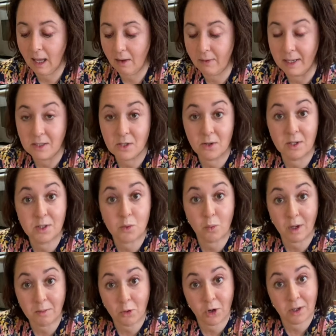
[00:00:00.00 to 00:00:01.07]
All right, so there's
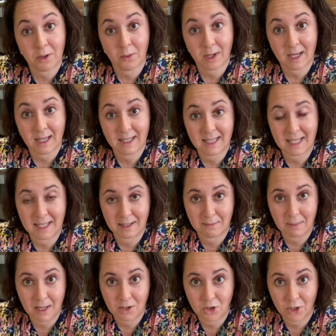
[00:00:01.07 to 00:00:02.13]
one more ingredient I didn't
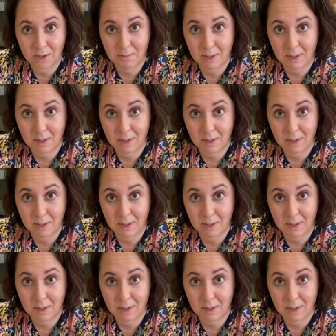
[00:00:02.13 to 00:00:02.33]
mention